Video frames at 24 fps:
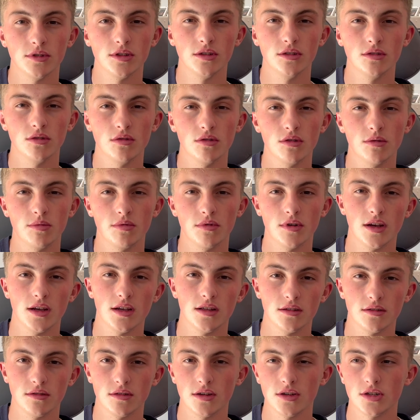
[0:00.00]
Google Play
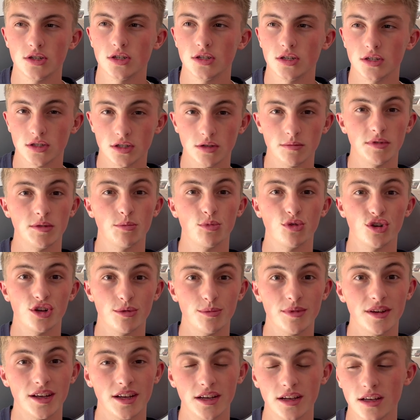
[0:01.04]
integration, this could be pretty
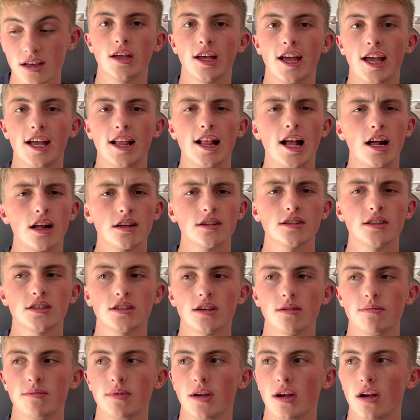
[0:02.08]
big. And how does this
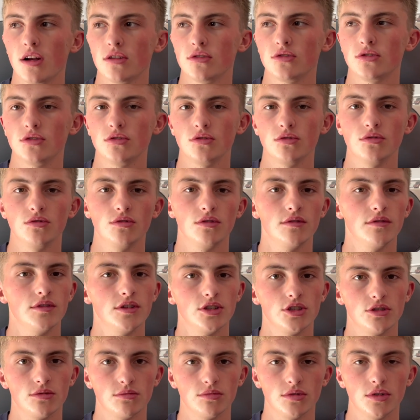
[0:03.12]
compare to the
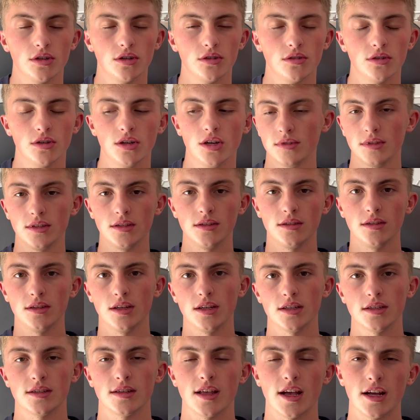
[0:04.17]
Vision Pro?
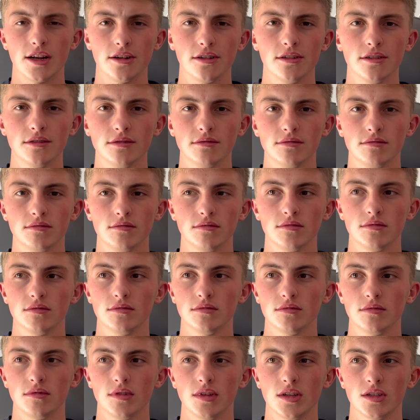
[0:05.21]
It's lighter,
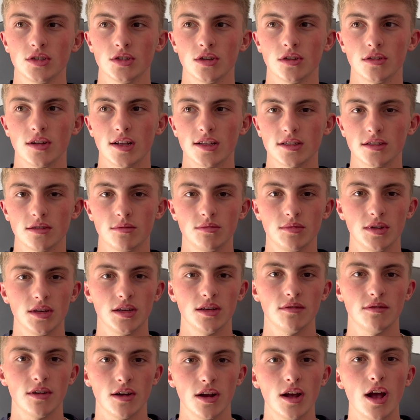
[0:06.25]
so that's going to be
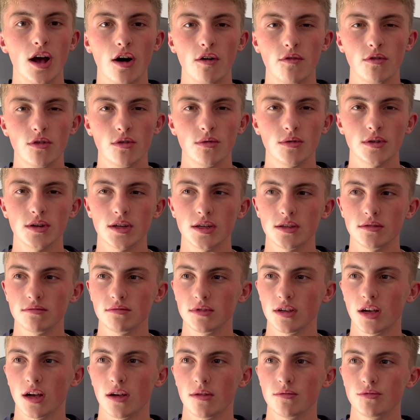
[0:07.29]
very helpful when it
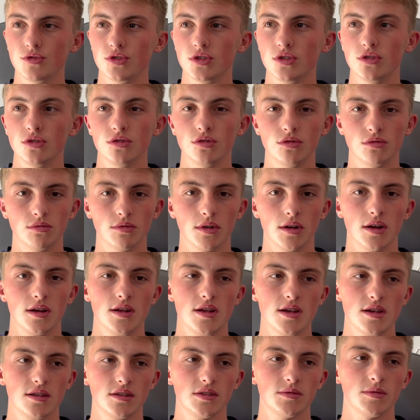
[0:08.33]
comes to wearing
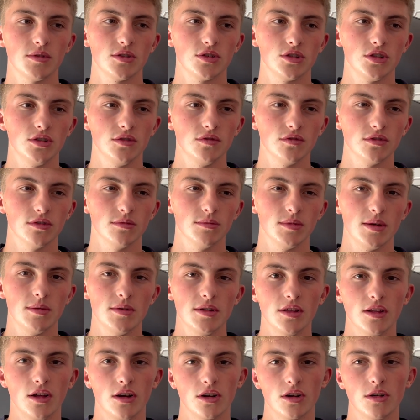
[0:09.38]
it, especially for maybe
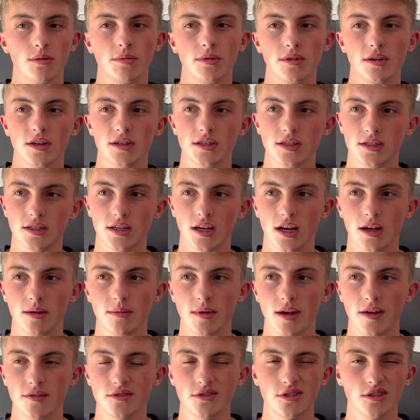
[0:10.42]
longer periods of time.
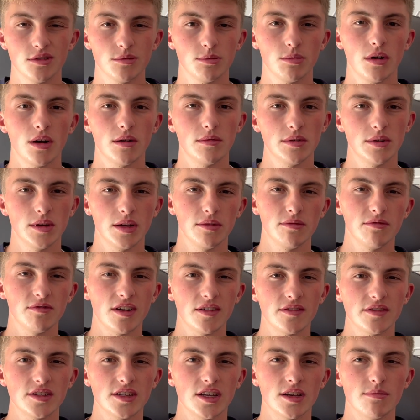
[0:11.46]
After probably like 5 to
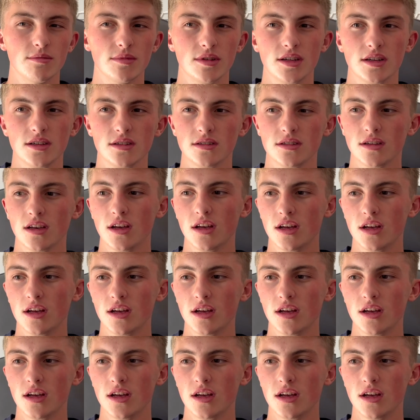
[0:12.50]
10 minutes,